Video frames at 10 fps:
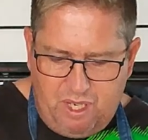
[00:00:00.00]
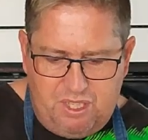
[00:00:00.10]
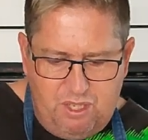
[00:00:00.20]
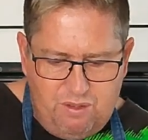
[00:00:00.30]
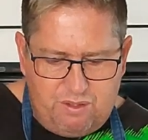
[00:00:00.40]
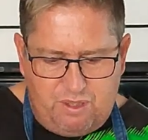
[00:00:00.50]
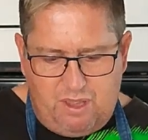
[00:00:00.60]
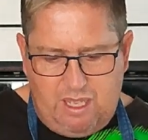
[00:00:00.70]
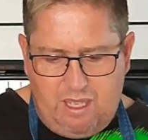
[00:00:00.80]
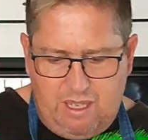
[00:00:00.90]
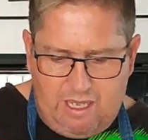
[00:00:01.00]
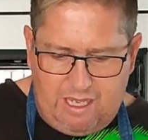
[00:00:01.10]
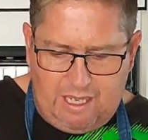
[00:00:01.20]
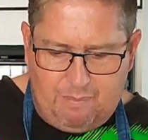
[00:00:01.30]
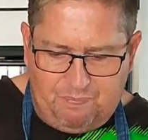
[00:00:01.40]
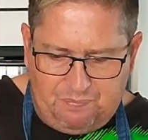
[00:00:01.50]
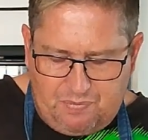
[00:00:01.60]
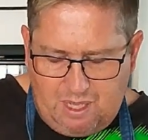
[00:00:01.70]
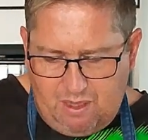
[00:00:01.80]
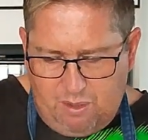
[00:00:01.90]
reduced the
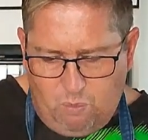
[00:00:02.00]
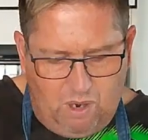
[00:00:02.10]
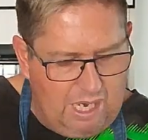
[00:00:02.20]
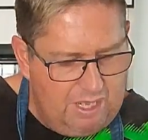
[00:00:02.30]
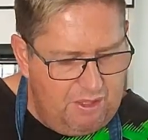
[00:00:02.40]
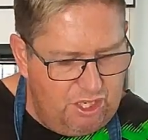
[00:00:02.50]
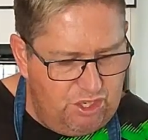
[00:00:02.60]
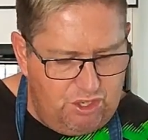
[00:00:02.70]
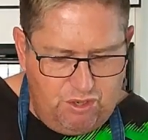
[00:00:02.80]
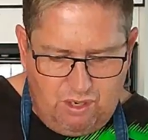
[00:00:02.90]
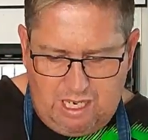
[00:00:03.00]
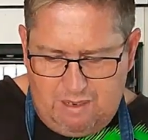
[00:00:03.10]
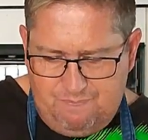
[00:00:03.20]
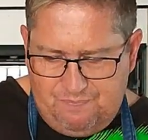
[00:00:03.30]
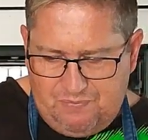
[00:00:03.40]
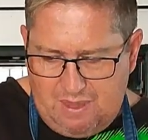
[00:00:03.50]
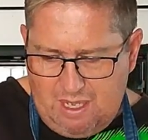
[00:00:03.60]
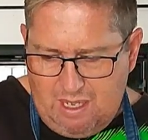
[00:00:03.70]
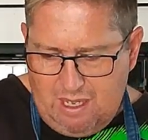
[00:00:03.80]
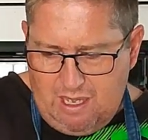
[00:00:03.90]
wine, the sugar,
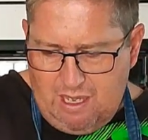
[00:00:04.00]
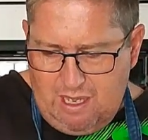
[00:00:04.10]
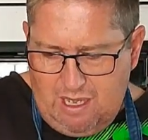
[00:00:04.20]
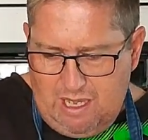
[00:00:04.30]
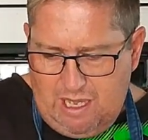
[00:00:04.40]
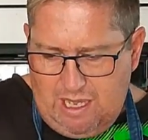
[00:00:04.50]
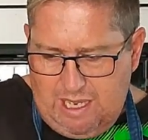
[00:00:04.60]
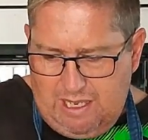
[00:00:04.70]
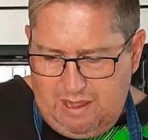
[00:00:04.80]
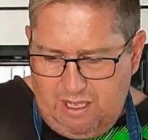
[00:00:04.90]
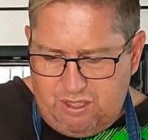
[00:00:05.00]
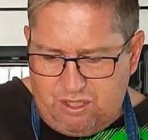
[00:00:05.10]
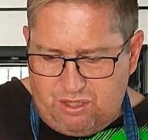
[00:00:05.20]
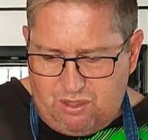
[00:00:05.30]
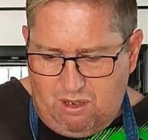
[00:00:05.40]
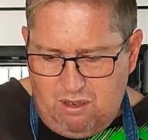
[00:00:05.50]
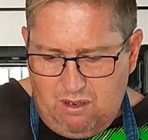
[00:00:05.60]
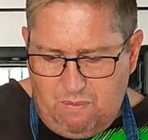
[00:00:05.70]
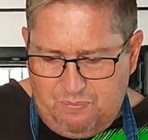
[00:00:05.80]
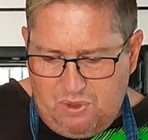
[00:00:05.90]
and the stock.
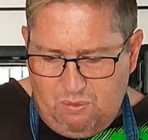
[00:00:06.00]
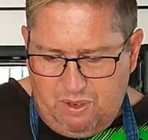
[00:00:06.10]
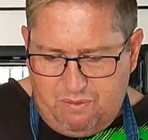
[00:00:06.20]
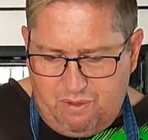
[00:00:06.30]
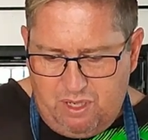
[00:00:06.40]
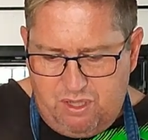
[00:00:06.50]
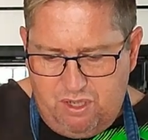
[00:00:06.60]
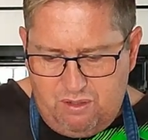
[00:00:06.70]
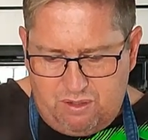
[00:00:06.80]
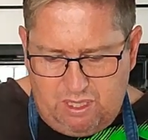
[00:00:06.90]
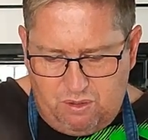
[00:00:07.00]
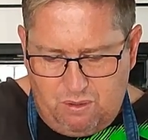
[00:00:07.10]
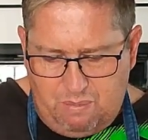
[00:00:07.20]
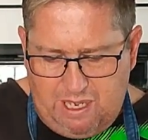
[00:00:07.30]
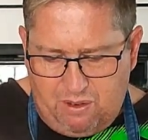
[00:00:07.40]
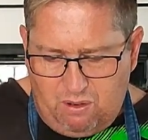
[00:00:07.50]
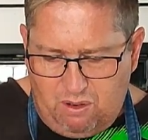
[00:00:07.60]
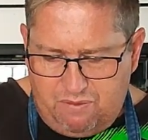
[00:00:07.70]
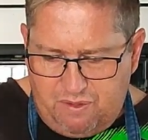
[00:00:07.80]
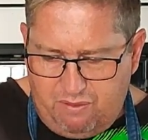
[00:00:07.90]
We've reduced it to about
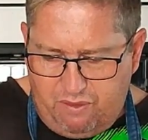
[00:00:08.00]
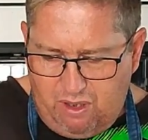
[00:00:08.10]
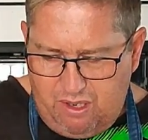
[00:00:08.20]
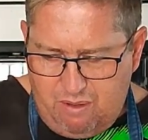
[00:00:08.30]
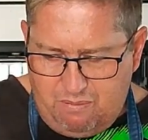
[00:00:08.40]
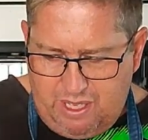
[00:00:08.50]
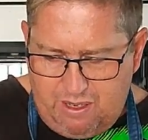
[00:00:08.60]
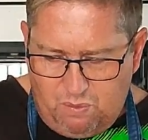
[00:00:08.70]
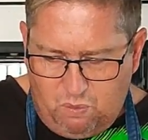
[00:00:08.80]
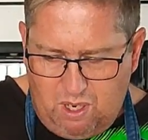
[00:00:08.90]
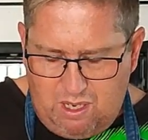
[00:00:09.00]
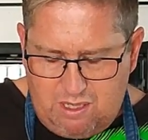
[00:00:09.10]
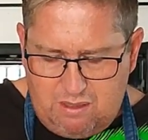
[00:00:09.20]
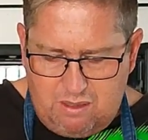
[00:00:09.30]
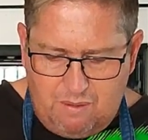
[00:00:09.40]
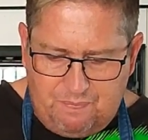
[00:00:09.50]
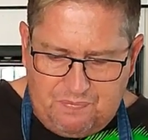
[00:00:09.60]
half the volume that it was.